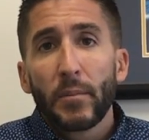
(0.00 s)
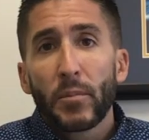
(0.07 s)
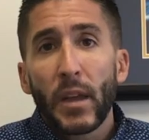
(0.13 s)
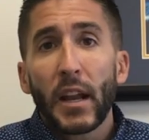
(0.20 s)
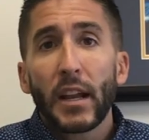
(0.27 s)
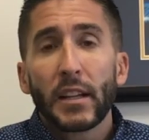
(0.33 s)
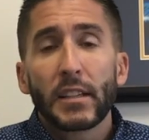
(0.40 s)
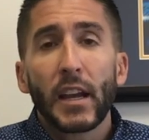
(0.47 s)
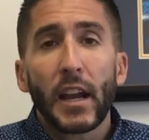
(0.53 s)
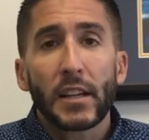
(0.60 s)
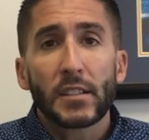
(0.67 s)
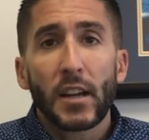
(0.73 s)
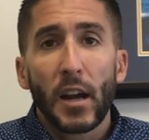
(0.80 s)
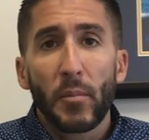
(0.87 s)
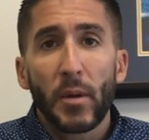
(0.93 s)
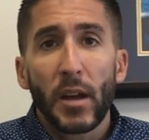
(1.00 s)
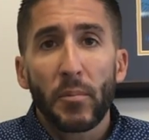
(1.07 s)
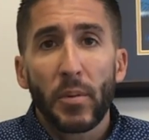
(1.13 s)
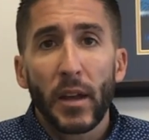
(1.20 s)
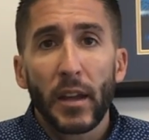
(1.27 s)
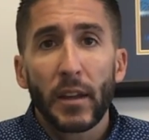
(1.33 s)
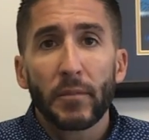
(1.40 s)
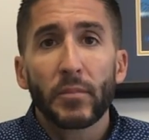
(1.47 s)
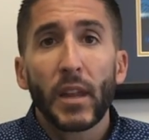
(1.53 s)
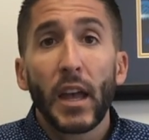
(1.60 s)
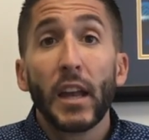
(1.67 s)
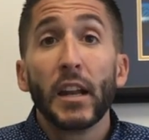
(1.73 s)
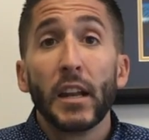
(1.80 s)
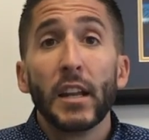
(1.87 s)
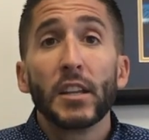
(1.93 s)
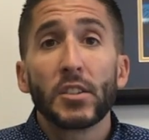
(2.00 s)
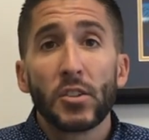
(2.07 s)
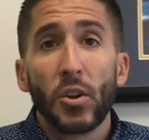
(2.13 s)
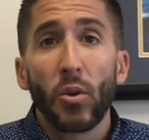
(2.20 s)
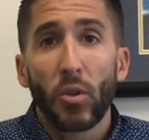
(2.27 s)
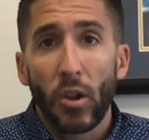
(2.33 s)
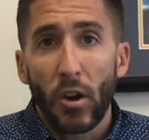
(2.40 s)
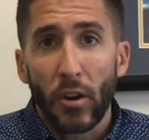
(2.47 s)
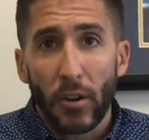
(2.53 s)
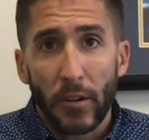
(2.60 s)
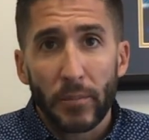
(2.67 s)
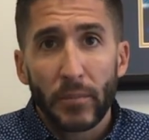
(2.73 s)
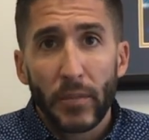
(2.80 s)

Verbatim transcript: that had tax combat pay, and it is no longer.